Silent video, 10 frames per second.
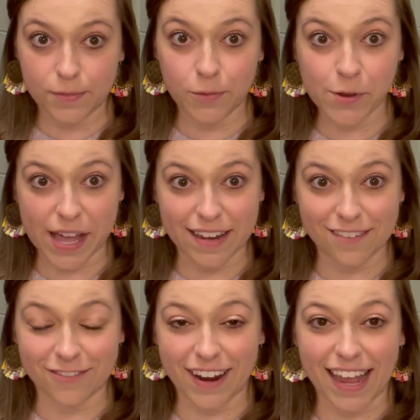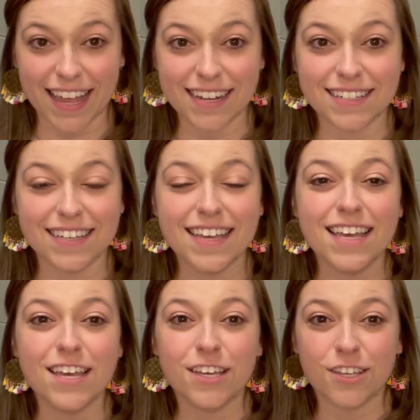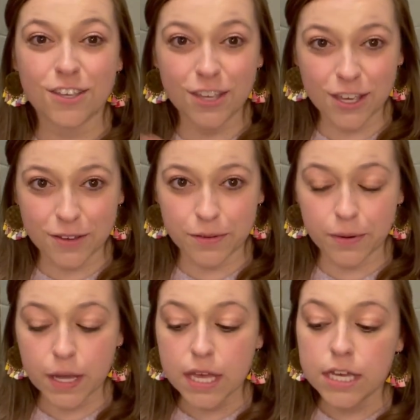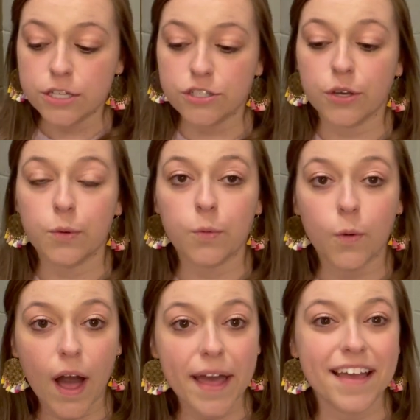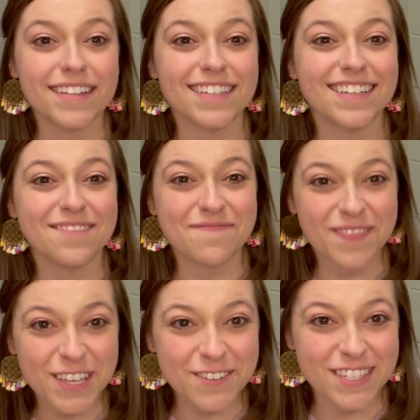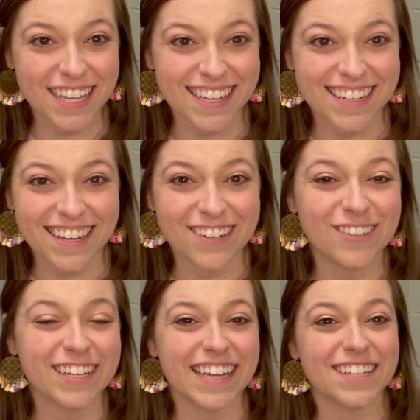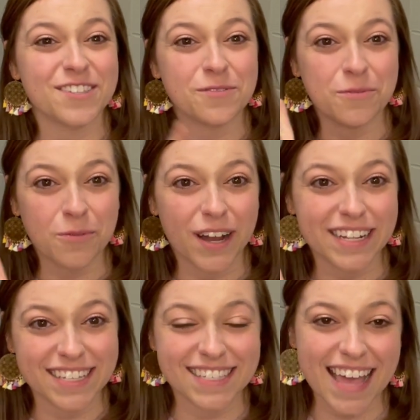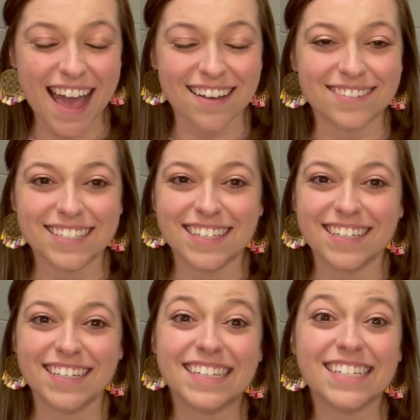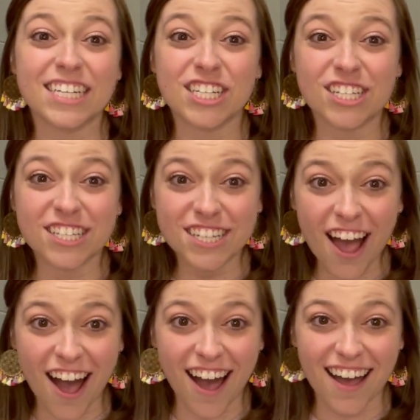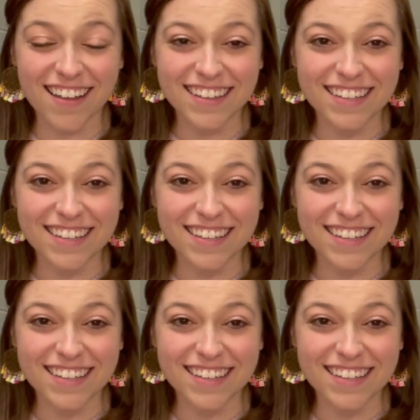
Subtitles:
1, right? You. So what music note gets 1 sound? Ta,